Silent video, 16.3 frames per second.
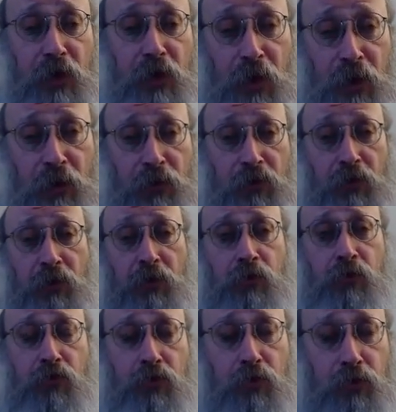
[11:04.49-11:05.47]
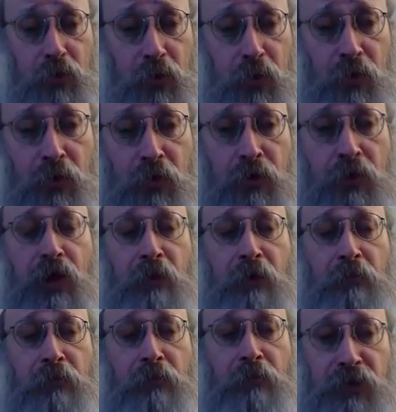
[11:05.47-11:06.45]
and new
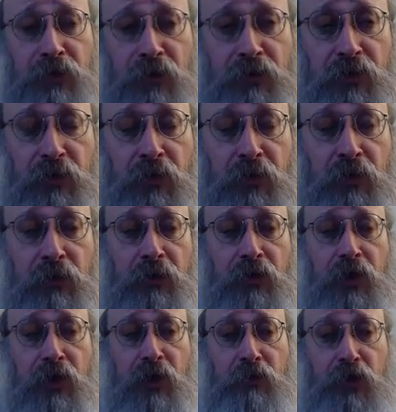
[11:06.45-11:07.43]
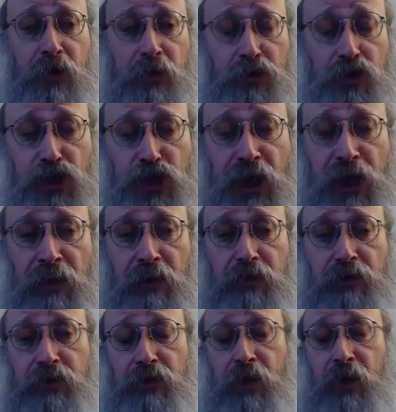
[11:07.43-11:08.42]
comments that are coming on the chat
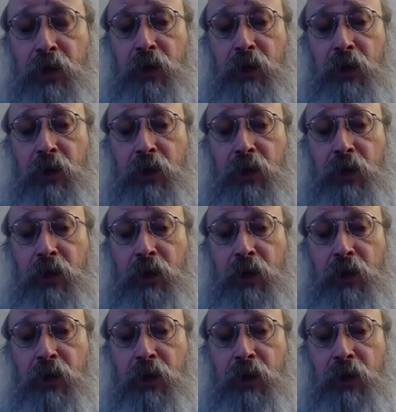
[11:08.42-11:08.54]
list